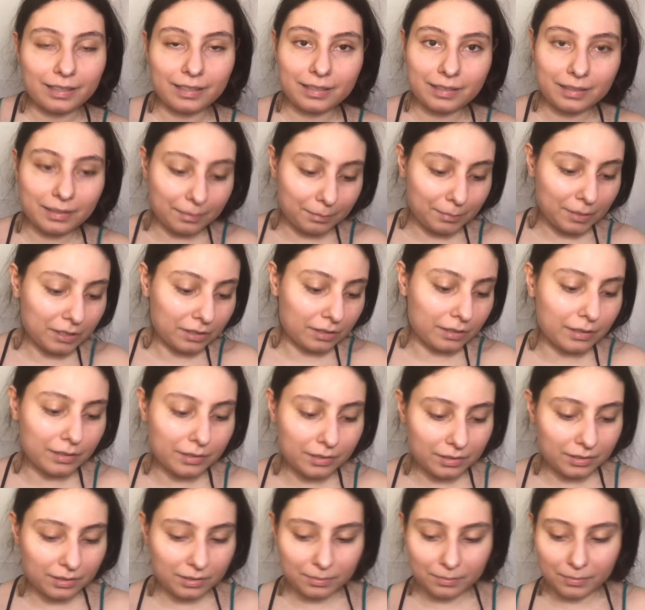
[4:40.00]
let me, ay,
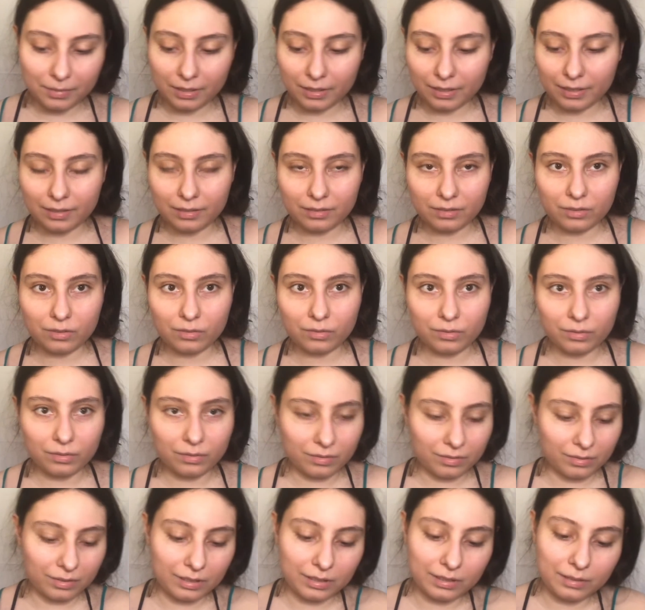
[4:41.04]
se me cae todo.
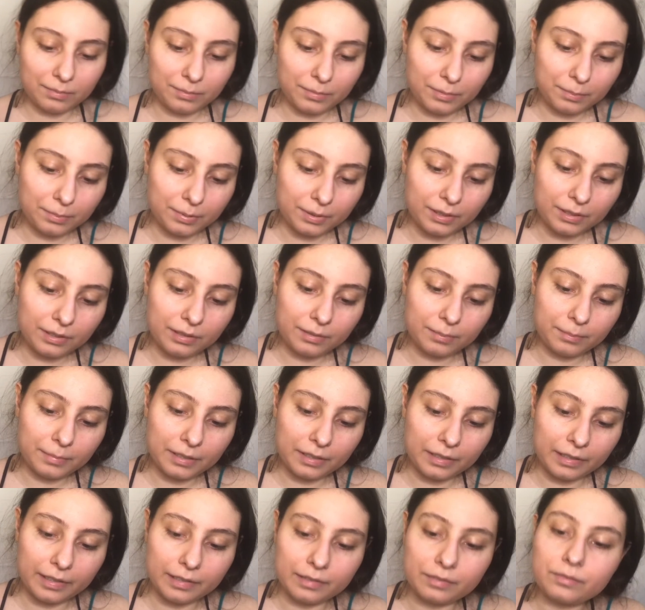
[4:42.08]
Let me put it in my
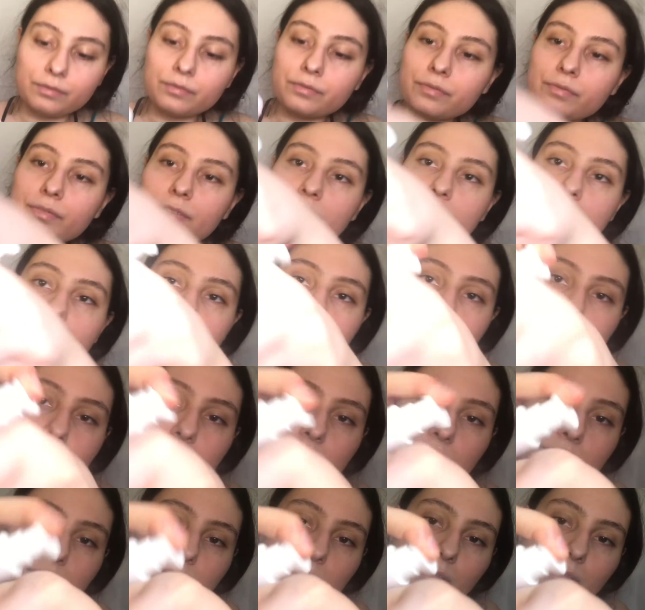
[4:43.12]
hand first. So,